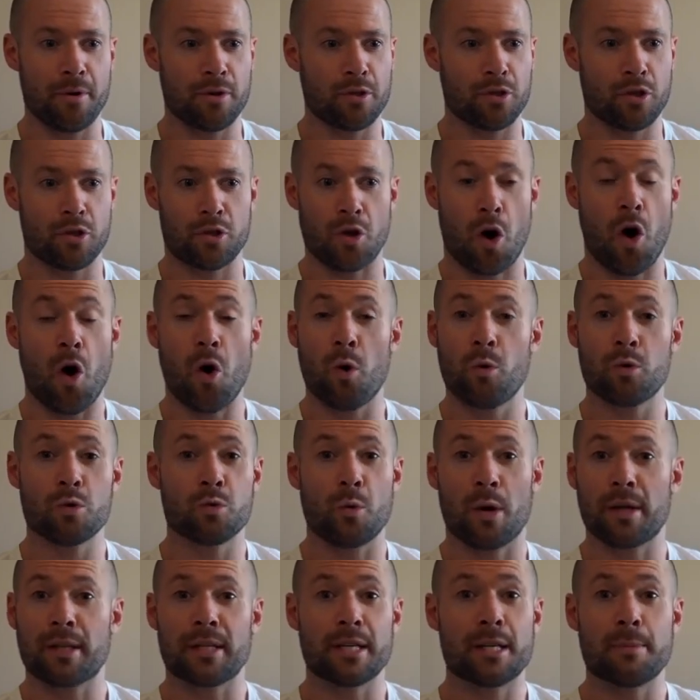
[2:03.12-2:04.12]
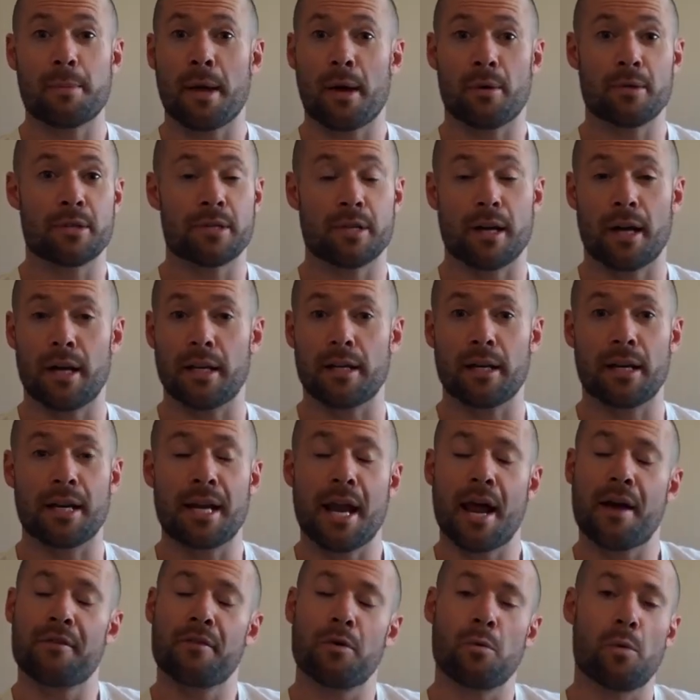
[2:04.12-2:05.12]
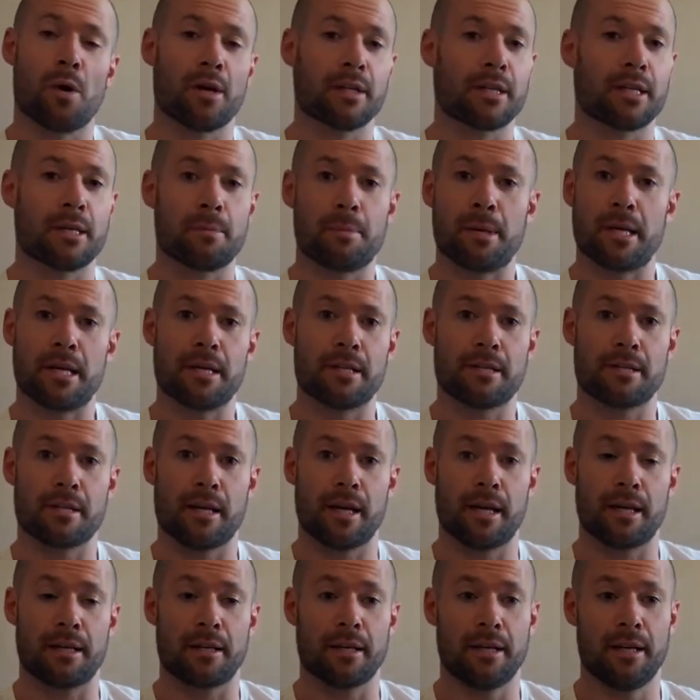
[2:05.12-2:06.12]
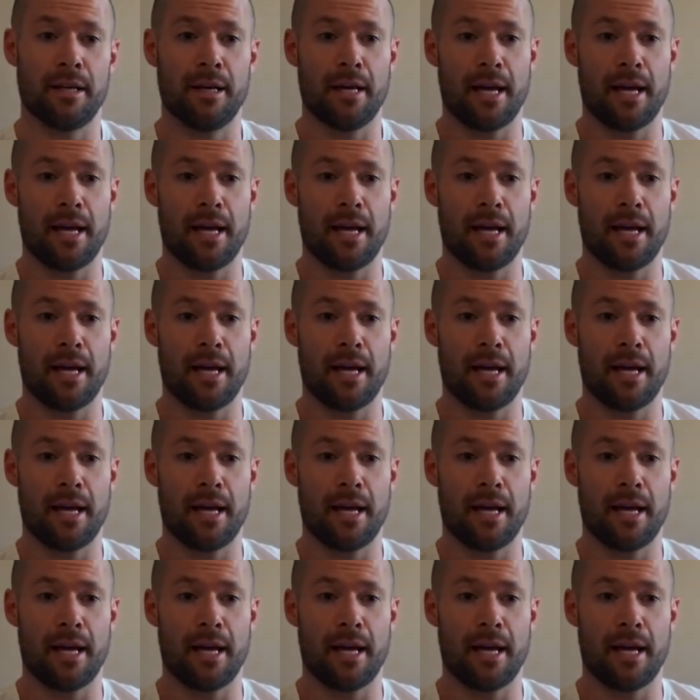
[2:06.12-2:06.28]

is just always wanting to be outside. I never wanted to be inside.